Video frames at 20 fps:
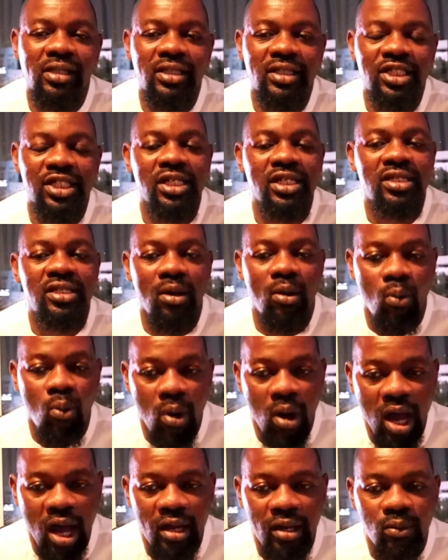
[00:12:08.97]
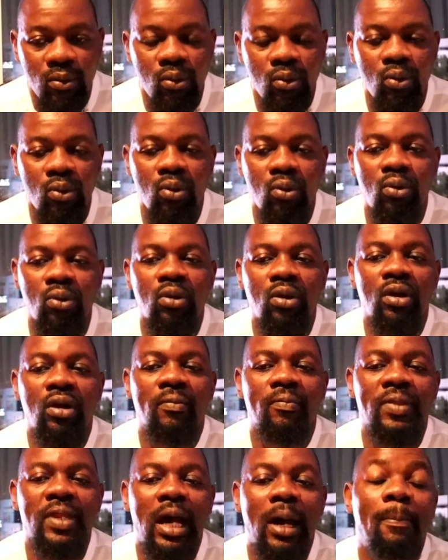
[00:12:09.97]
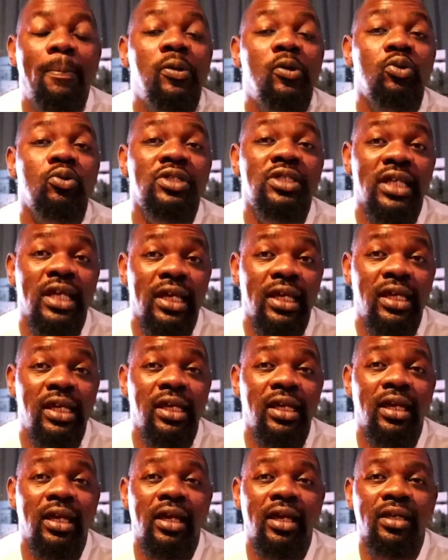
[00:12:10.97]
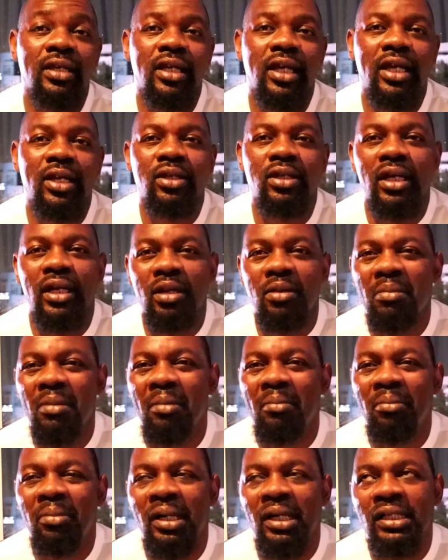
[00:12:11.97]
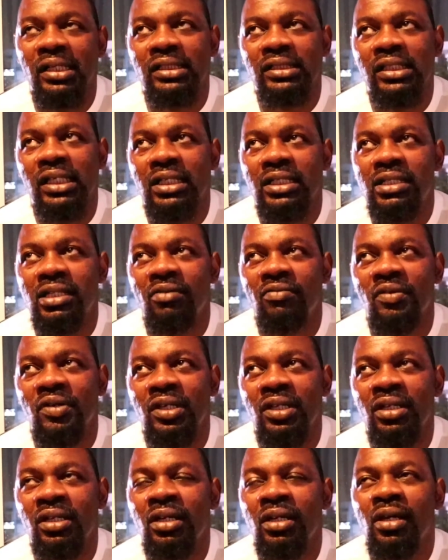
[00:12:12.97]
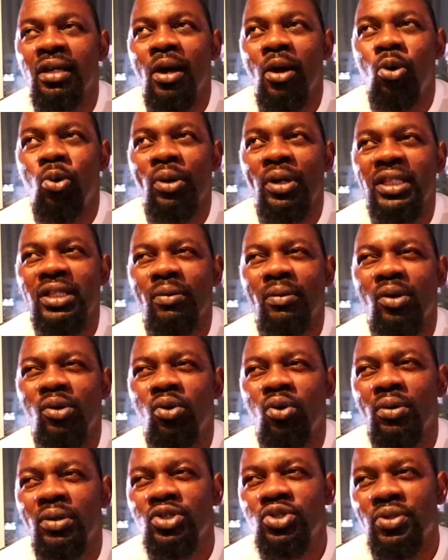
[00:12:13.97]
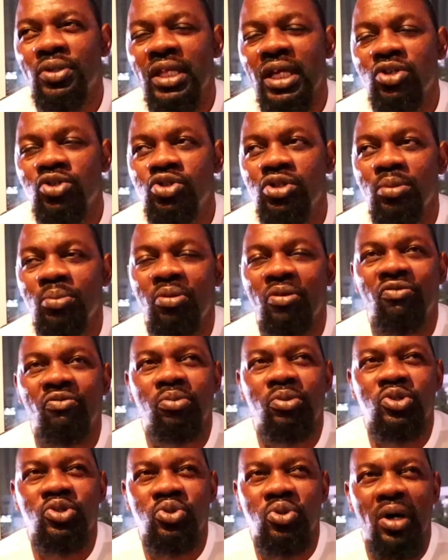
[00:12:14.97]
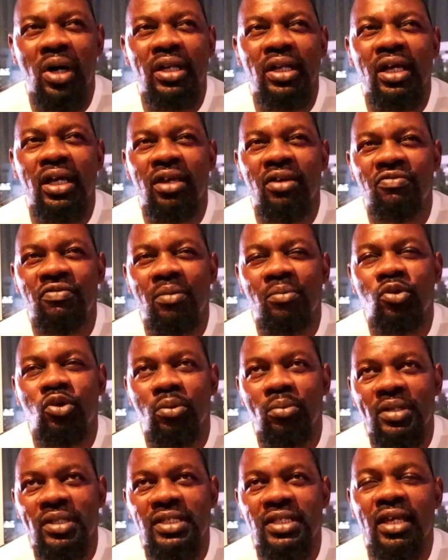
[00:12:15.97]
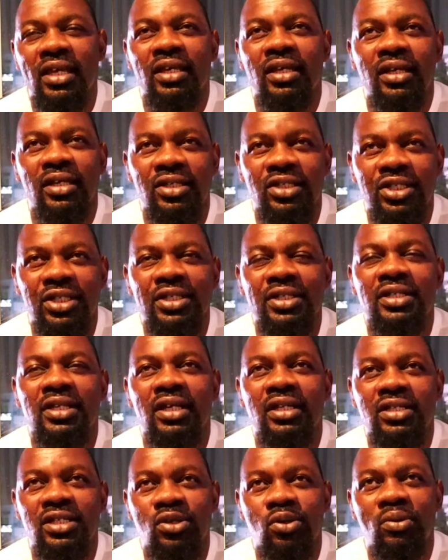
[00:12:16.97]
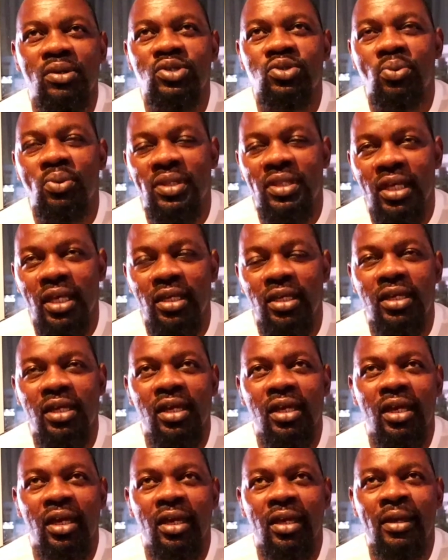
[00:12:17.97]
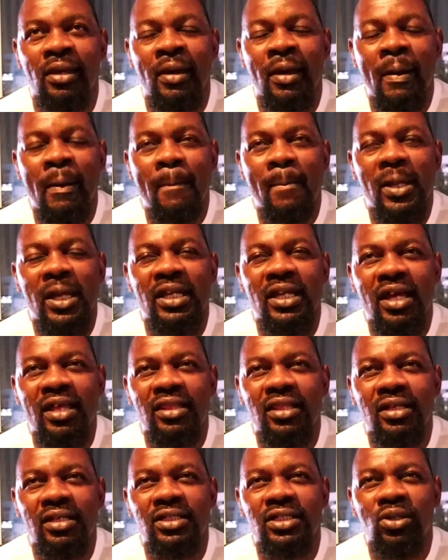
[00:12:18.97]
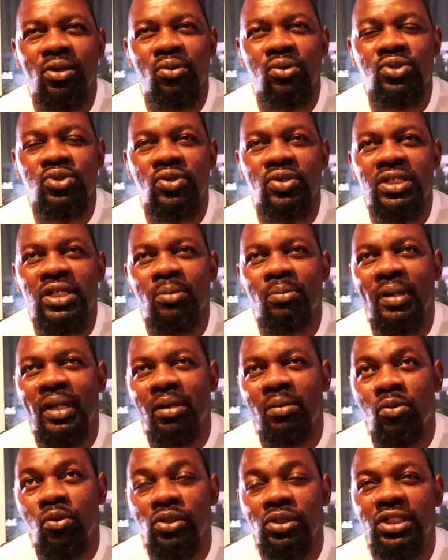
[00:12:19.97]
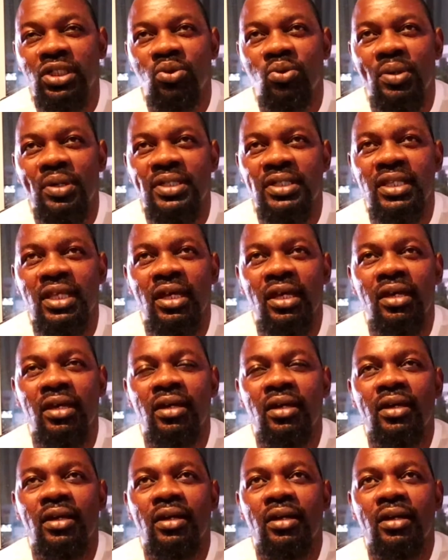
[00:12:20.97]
she's the one who approached AKA. And remember that even when they were going to that trip of Botswana, if I'm not mistaken, she said she was with AKA. And I think she also said Black Motion was there